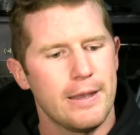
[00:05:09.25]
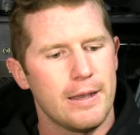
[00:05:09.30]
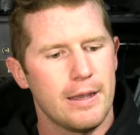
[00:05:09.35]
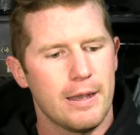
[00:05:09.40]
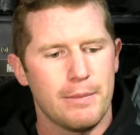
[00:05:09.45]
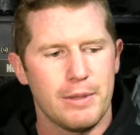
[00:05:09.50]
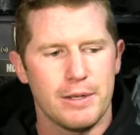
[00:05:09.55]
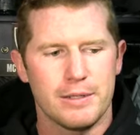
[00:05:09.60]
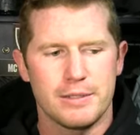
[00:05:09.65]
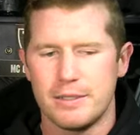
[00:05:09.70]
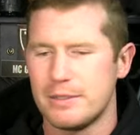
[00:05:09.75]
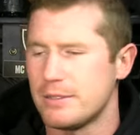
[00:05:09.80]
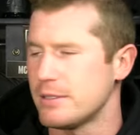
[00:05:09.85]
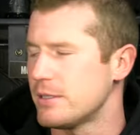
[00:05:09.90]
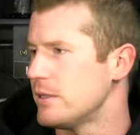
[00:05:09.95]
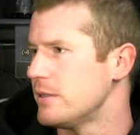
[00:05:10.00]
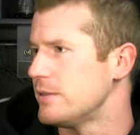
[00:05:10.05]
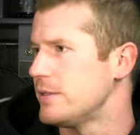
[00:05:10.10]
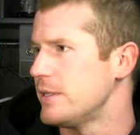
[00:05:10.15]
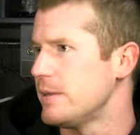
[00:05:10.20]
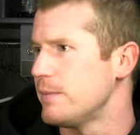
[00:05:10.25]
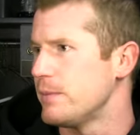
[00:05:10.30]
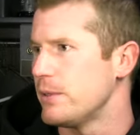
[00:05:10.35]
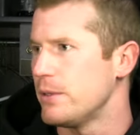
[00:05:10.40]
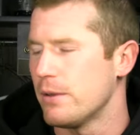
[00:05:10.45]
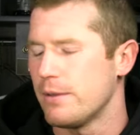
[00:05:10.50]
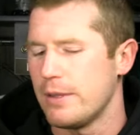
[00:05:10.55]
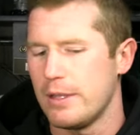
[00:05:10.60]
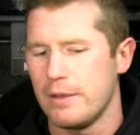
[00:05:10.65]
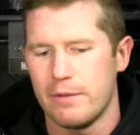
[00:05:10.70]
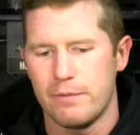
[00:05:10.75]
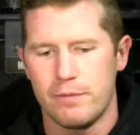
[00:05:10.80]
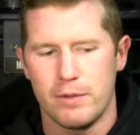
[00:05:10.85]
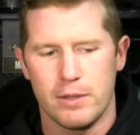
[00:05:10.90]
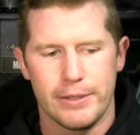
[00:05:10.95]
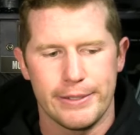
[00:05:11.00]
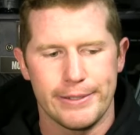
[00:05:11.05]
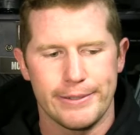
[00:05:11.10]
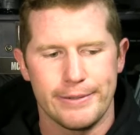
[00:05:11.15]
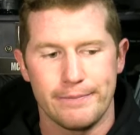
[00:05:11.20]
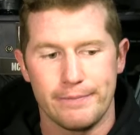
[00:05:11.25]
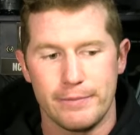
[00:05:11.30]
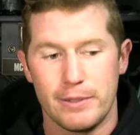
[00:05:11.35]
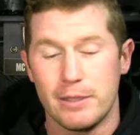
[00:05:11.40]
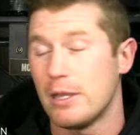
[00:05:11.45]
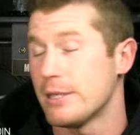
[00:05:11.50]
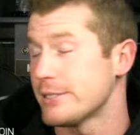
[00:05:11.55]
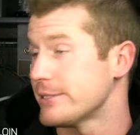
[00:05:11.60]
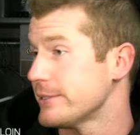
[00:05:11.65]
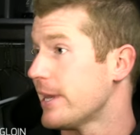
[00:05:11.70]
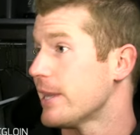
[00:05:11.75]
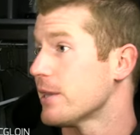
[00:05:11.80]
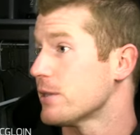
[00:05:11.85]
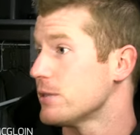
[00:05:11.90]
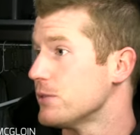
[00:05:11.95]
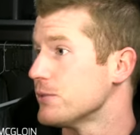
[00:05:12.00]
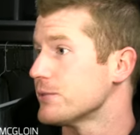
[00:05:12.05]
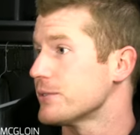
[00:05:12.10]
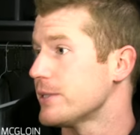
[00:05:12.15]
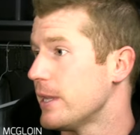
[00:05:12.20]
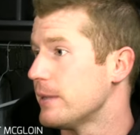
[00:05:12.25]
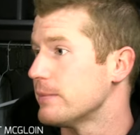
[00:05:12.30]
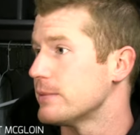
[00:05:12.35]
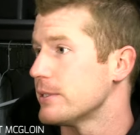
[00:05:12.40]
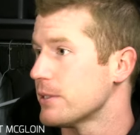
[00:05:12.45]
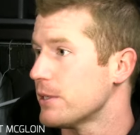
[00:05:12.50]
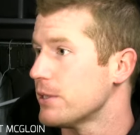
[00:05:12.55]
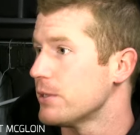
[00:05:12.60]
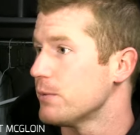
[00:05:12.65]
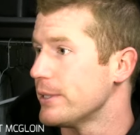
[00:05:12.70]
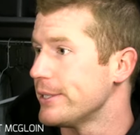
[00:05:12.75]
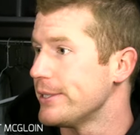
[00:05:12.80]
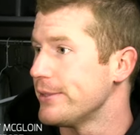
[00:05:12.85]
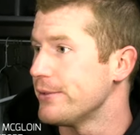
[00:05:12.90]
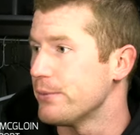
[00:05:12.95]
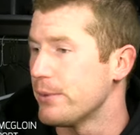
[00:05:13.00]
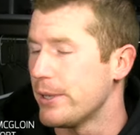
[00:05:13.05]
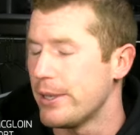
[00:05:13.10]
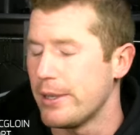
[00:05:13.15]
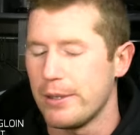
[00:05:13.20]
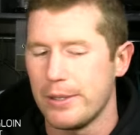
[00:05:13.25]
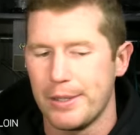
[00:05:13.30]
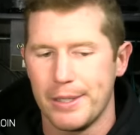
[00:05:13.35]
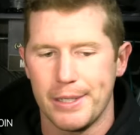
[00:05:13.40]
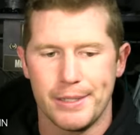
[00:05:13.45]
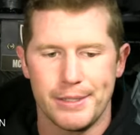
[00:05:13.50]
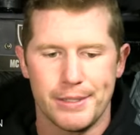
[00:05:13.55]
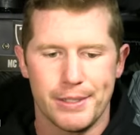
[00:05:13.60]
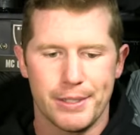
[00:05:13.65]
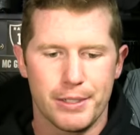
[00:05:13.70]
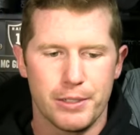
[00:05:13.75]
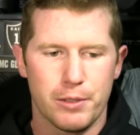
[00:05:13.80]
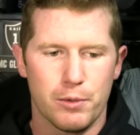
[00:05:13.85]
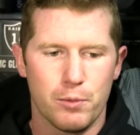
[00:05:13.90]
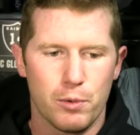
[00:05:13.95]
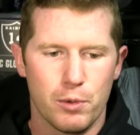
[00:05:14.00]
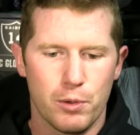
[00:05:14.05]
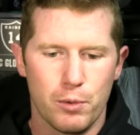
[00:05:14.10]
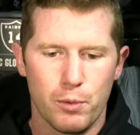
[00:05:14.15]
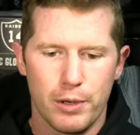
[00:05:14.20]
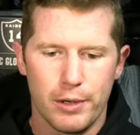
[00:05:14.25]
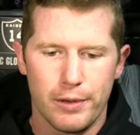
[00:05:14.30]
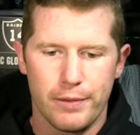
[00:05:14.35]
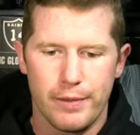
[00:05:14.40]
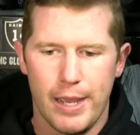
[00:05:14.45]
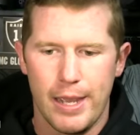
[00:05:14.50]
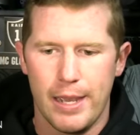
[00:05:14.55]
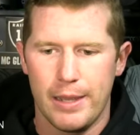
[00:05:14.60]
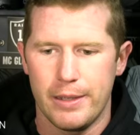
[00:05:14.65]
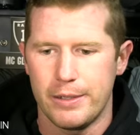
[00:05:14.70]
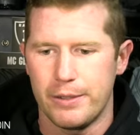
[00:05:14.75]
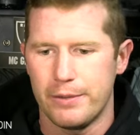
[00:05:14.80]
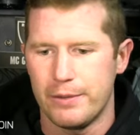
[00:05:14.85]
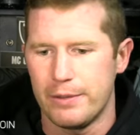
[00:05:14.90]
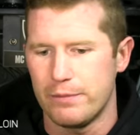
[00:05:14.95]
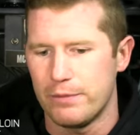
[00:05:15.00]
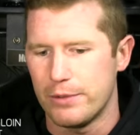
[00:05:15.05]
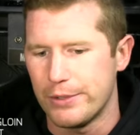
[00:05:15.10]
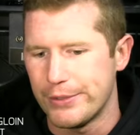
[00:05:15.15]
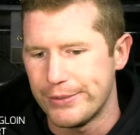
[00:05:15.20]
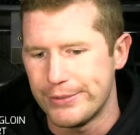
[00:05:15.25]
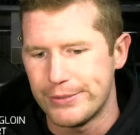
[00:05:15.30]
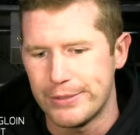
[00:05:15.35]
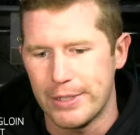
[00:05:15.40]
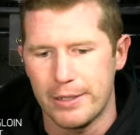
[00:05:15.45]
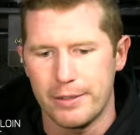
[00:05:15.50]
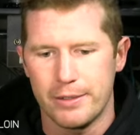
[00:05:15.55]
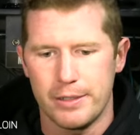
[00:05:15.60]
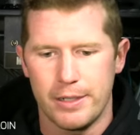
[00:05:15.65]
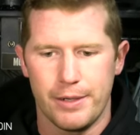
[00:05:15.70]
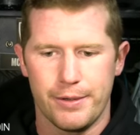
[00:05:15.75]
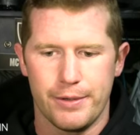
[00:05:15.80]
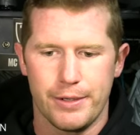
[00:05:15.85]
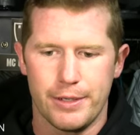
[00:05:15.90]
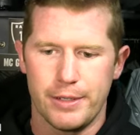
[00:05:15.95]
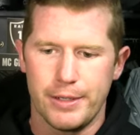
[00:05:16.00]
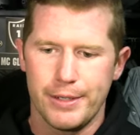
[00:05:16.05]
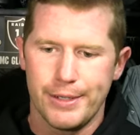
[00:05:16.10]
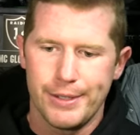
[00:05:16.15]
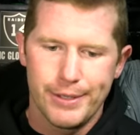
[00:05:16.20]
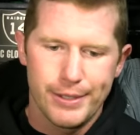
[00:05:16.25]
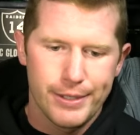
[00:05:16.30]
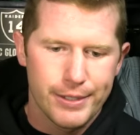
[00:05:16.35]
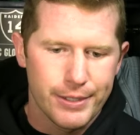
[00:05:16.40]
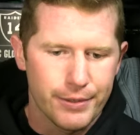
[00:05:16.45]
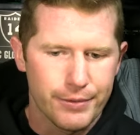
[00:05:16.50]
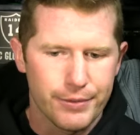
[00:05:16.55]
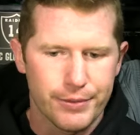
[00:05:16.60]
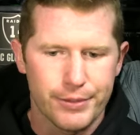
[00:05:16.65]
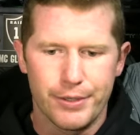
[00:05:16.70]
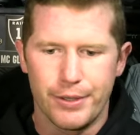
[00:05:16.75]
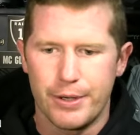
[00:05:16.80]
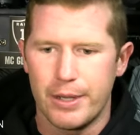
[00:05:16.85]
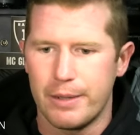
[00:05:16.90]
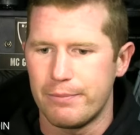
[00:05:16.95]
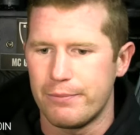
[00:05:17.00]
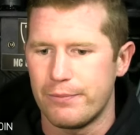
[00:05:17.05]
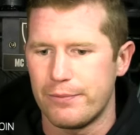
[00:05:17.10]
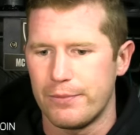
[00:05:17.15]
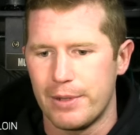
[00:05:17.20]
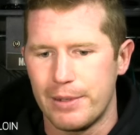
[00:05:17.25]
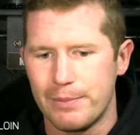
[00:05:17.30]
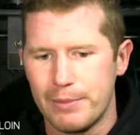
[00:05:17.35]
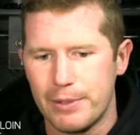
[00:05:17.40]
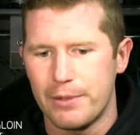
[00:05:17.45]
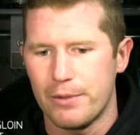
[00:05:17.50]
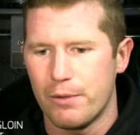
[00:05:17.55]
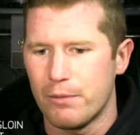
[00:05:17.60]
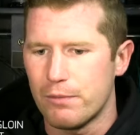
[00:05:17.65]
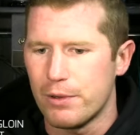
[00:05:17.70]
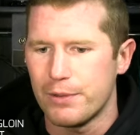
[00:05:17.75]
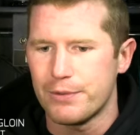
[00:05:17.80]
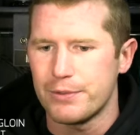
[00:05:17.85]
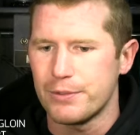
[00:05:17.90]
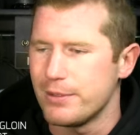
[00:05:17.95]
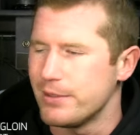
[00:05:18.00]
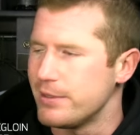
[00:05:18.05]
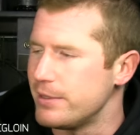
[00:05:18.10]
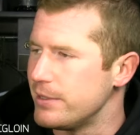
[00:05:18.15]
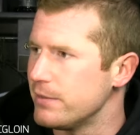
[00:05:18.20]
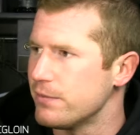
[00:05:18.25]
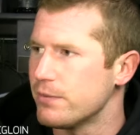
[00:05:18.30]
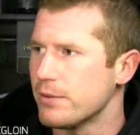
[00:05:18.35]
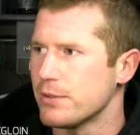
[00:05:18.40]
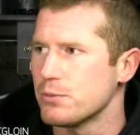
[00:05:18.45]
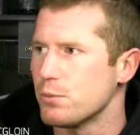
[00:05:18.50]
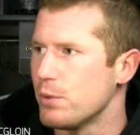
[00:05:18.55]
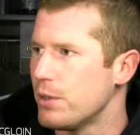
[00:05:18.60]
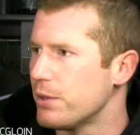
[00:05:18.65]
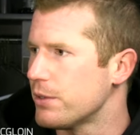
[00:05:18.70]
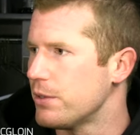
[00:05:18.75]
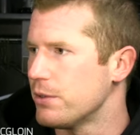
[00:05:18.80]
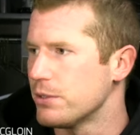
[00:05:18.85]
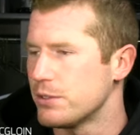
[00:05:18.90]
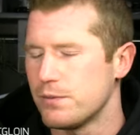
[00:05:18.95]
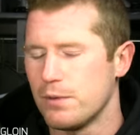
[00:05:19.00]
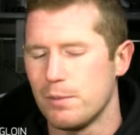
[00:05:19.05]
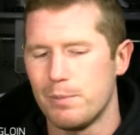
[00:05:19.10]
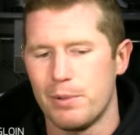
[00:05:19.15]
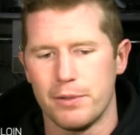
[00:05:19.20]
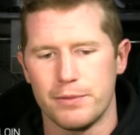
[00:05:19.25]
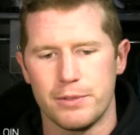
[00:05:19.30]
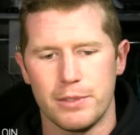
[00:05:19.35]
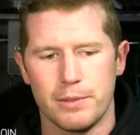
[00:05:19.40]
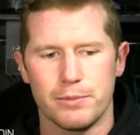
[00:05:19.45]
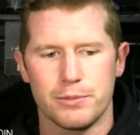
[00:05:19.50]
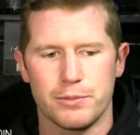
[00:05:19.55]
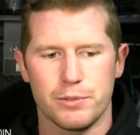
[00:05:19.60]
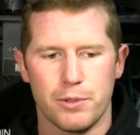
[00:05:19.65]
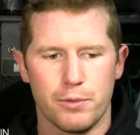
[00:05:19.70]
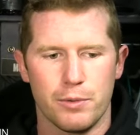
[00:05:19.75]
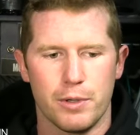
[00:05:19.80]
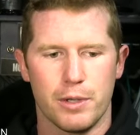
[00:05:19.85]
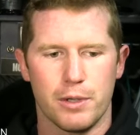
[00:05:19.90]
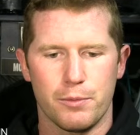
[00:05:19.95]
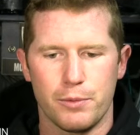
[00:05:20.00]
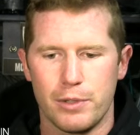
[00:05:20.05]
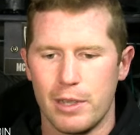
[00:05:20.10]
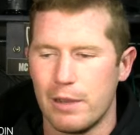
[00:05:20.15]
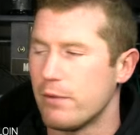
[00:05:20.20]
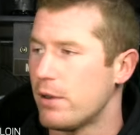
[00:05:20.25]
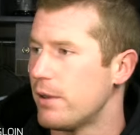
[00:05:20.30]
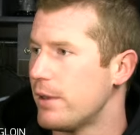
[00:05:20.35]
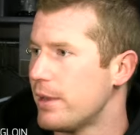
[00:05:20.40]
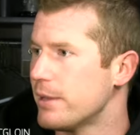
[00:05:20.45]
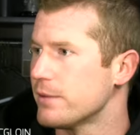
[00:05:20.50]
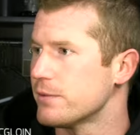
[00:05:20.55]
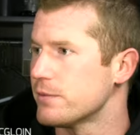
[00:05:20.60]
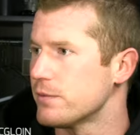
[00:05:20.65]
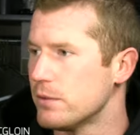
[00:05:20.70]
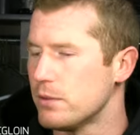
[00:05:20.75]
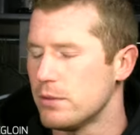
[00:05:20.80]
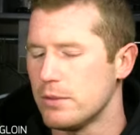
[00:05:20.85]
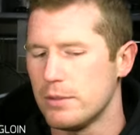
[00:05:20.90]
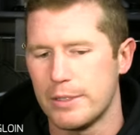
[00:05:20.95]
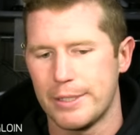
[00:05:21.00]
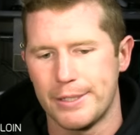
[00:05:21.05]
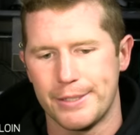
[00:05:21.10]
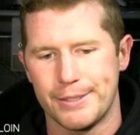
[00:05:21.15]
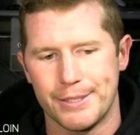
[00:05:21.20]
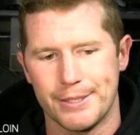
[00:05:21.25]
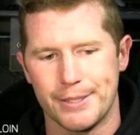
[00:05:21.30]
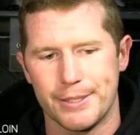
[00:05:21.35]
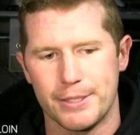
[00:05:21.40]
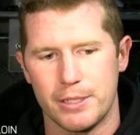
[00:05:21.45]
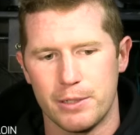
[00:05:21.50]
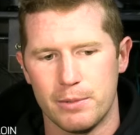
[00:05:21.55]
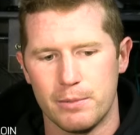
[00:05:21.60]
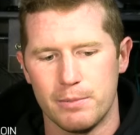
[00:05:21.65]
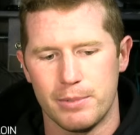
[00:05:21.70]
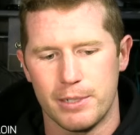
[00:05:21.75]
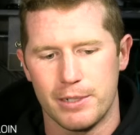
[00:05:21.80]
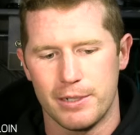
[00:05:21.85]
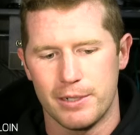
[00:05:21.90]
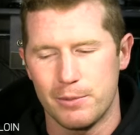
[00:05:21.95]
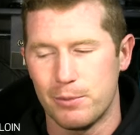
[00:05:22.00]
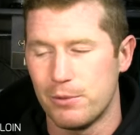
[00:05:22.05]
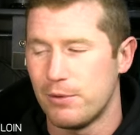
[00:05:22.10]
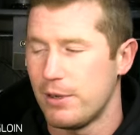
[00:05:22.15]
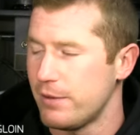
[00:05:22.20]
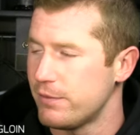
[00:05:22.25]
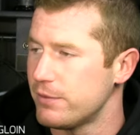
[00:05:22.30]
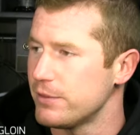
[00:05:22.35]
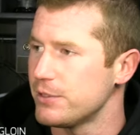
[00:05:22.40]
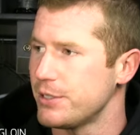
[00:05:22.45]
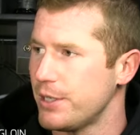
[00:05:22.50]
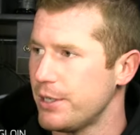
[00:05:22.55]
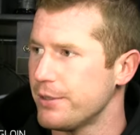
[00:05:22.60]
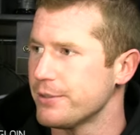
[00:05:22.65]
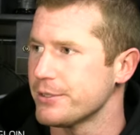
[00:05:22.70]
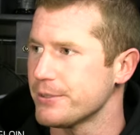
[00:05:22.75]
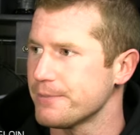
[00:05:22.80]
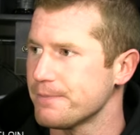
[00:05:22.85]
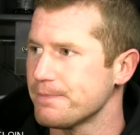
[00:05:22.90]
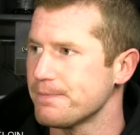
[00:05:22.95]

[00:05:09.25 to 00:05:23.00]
I mean, it's a good team. You know, they have they lost a lot of close games that could have went either way. And, you know, we're aware of that. You know, they have a very good secondary. You know, they're good up front. I mean, overall, it's a good defense, well-coached football team. So we have our hands full, and, you know, but we're ready for the challenge.